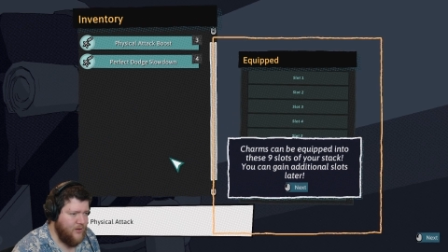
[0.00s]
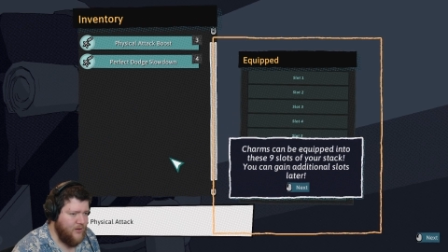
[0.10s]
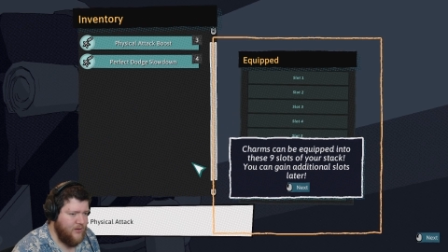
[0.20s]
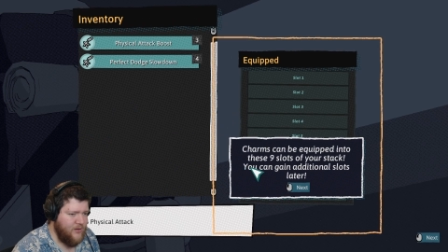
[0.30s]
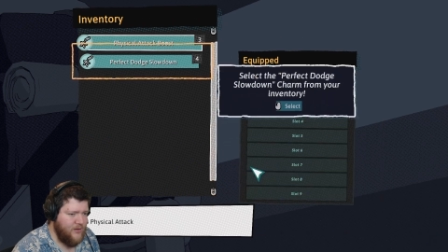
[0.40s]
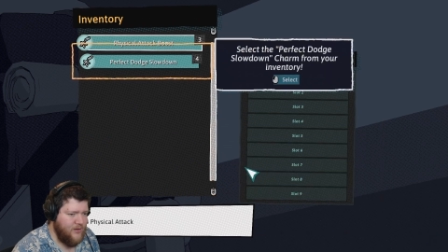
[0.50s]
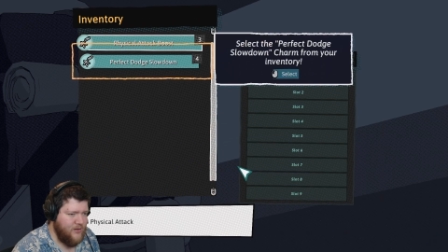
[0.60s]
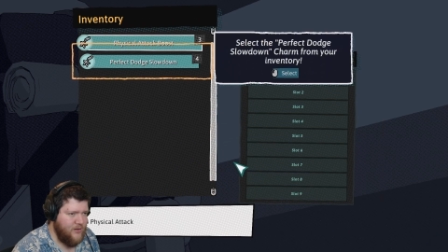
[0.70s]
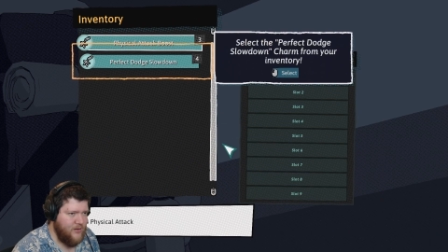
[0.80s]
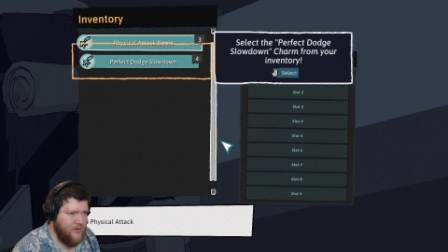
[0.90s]
Uh-huh, uh-huh,
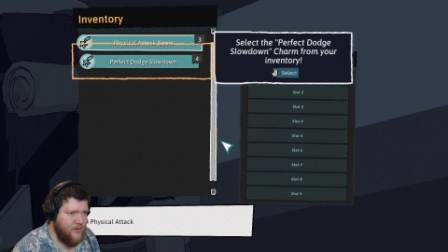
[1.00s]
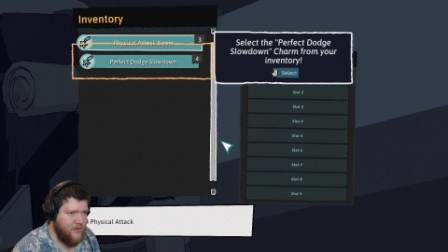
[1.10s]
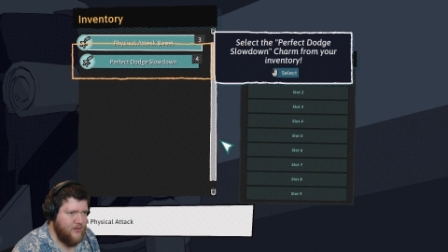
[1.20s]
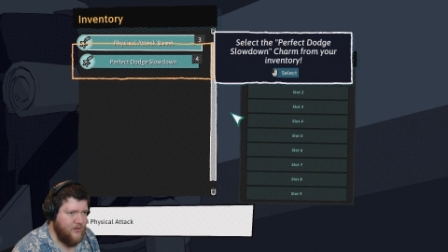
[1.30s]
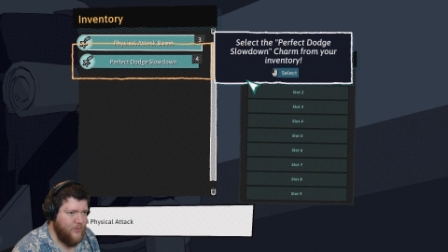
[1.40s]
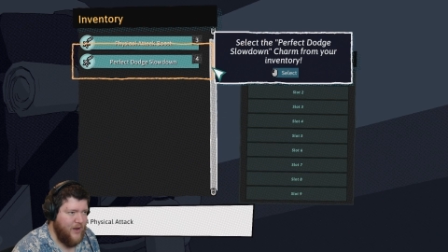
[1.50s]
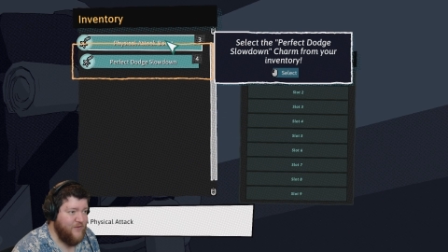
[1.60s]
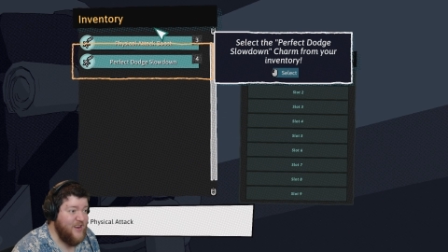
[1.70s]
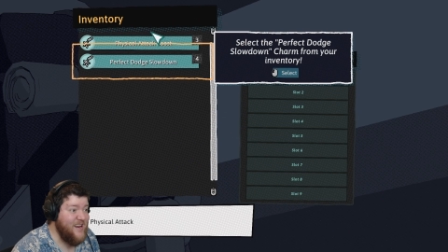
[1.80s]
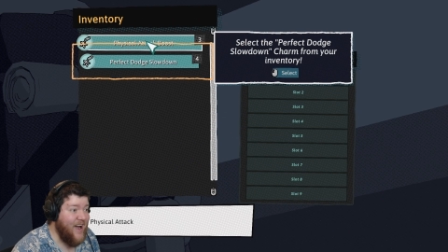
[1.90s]
uh-huh, uh-huh. uh-huh. We have
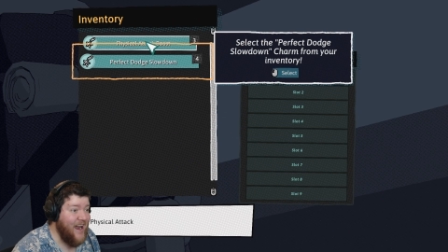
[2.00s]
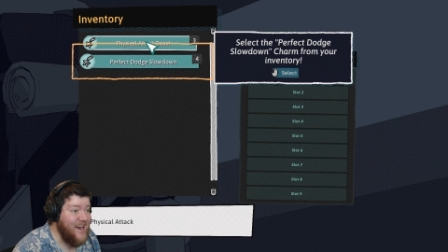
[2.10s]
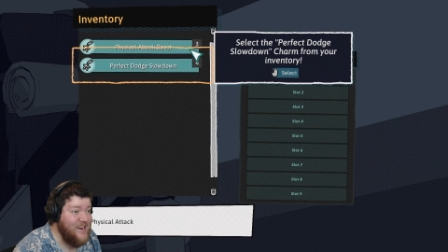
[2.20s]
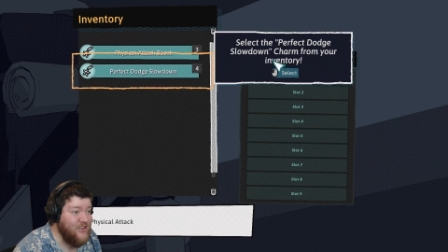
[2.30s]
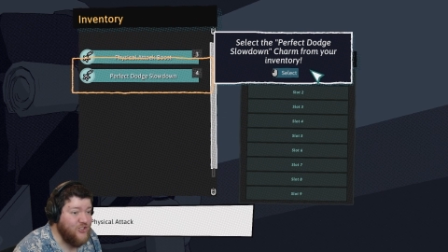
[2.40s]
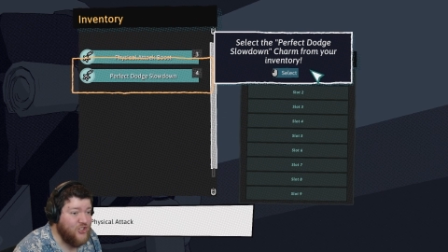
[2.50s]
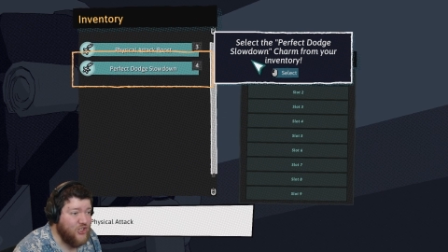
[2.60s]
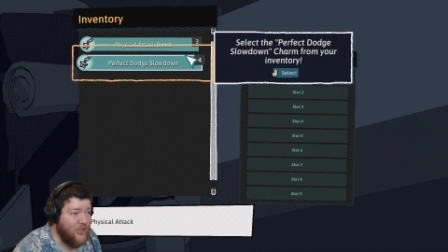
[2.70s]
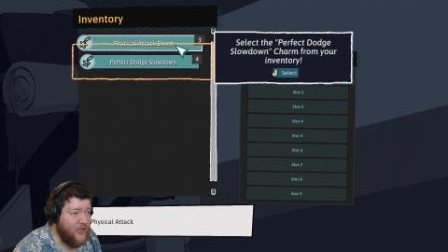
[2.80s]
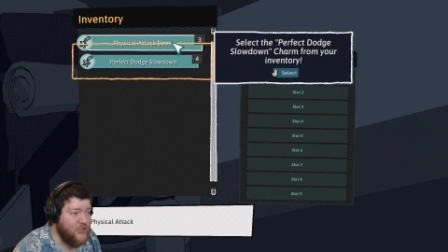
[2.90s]
nine
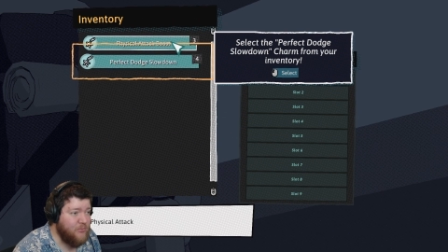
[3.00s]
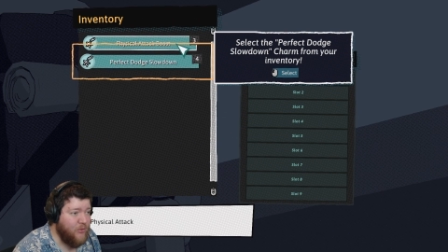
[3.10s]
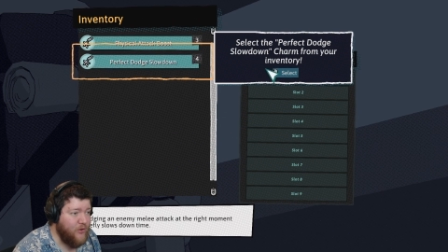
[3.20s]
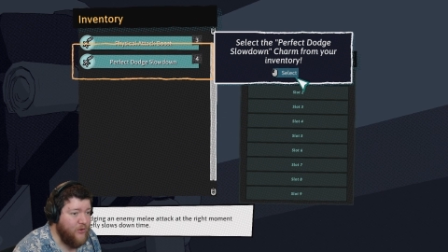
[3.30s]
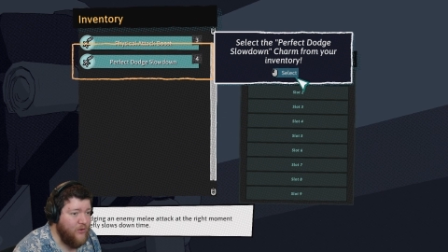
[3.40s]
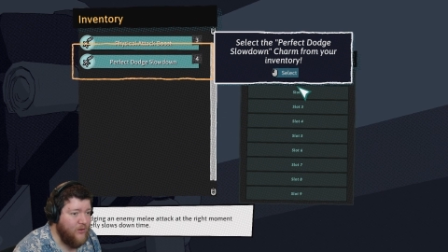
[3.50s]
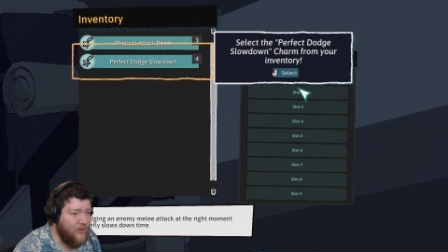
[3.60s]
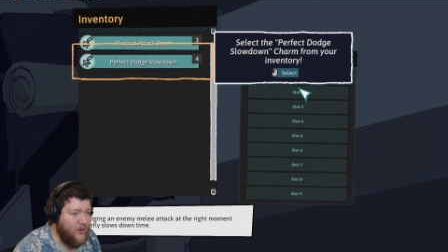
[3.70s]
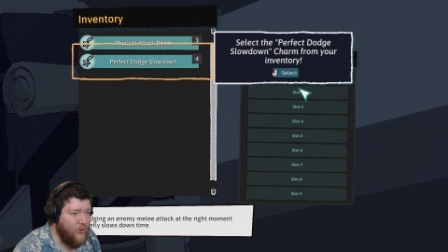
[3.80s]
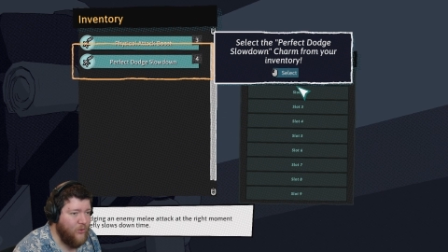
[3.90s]
slots, bro?
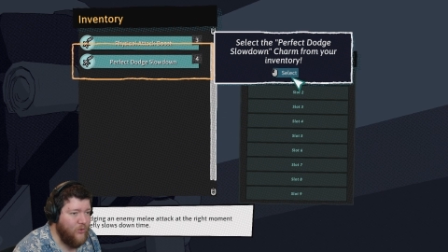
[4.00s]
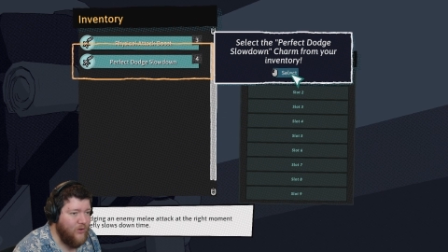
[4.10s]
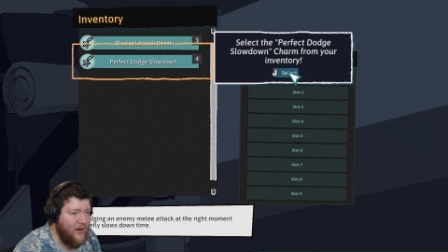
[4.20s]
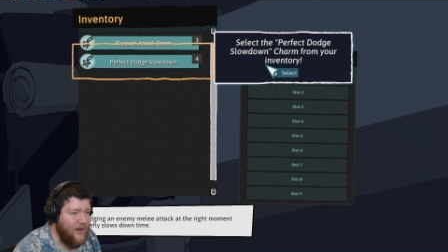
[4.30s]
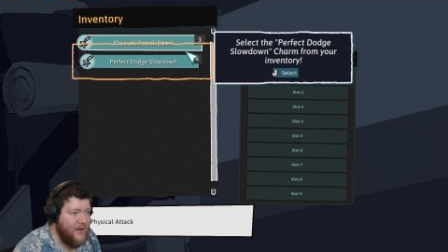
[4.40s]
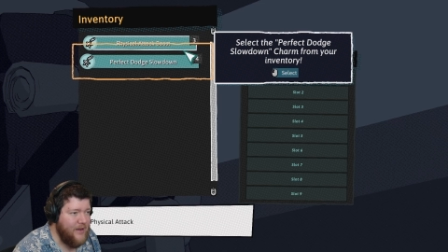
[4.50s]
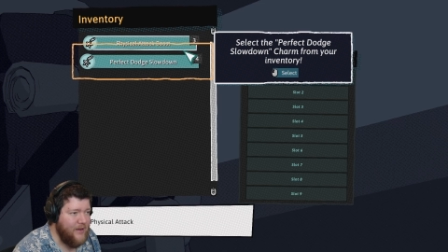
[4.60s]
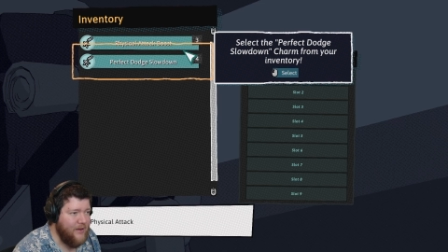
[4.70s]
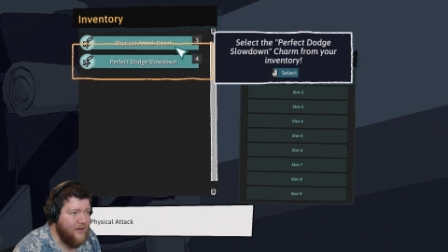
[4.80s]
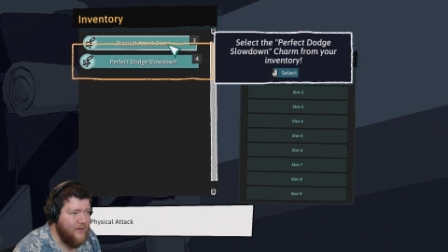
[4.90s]

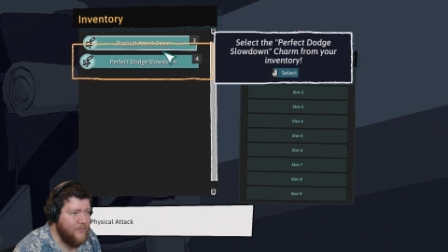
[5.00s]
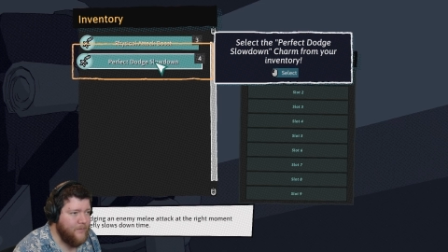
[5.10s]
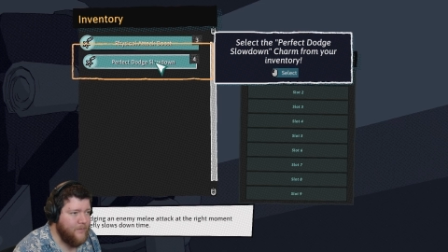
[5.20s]
Holy.